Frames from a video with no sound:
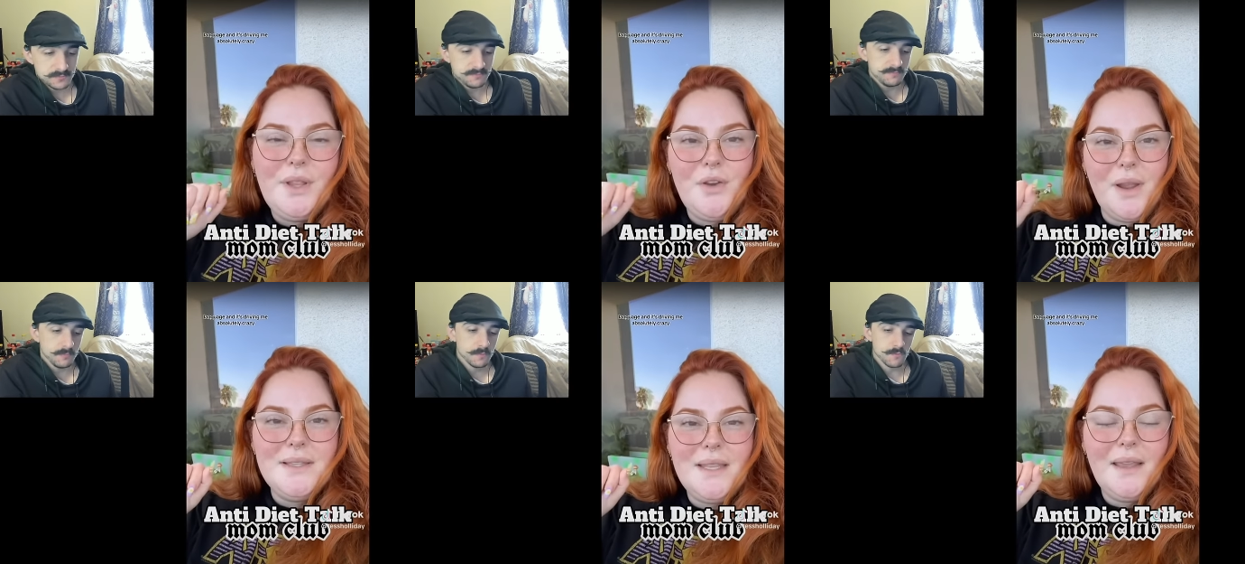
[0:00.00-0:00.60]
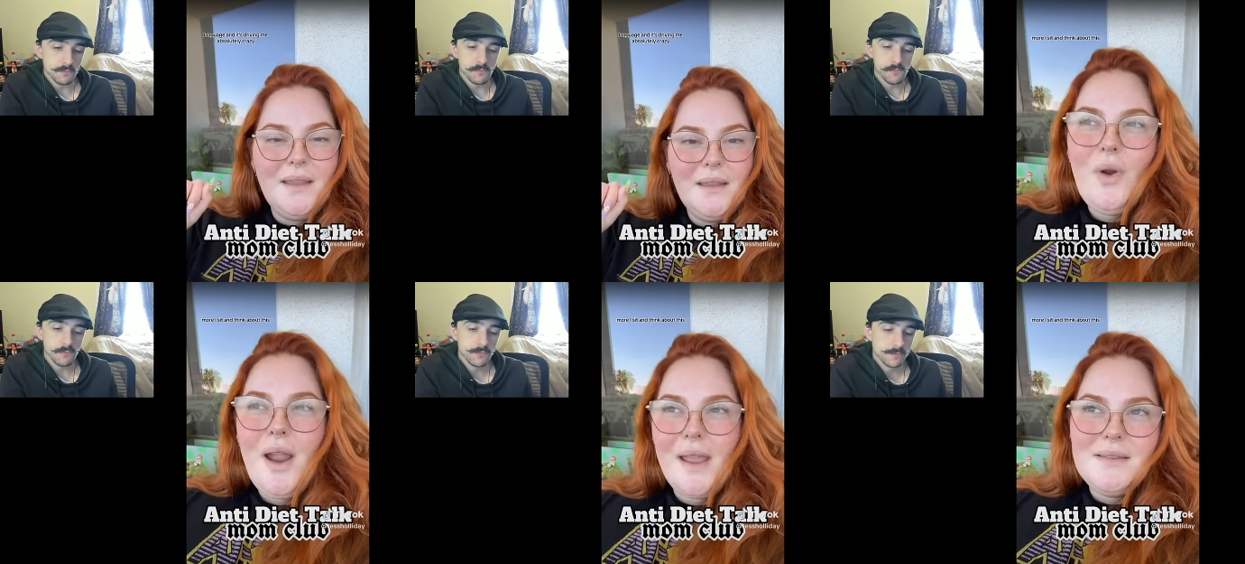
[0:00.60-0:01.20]
Speaker 1: crazy. The
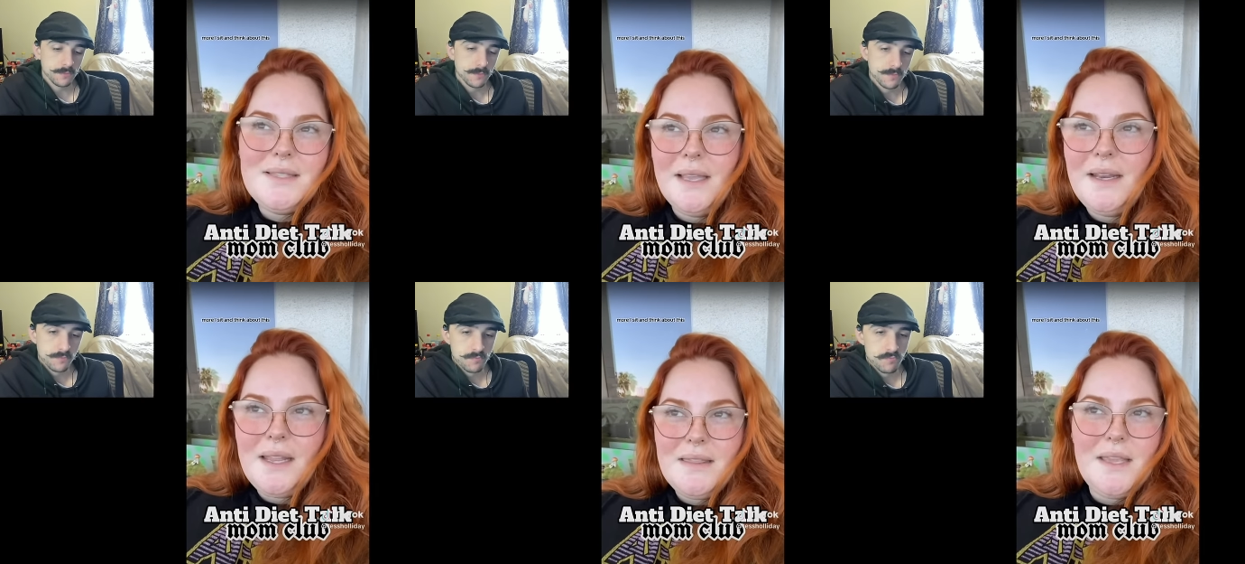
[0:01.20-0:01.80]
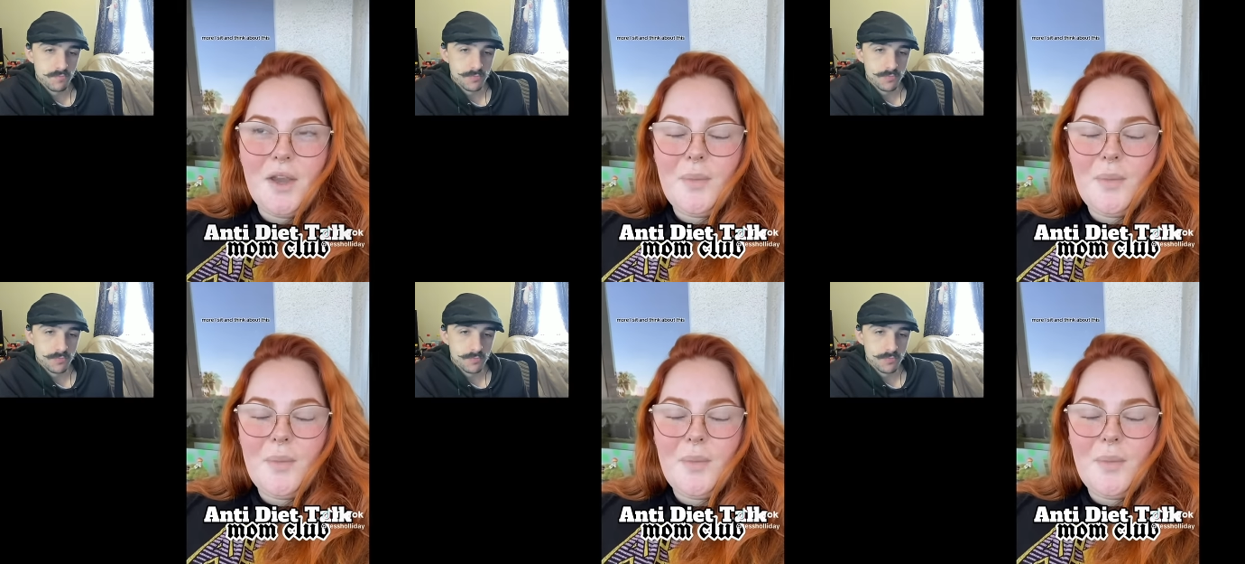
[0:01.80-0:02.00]
more I sit and think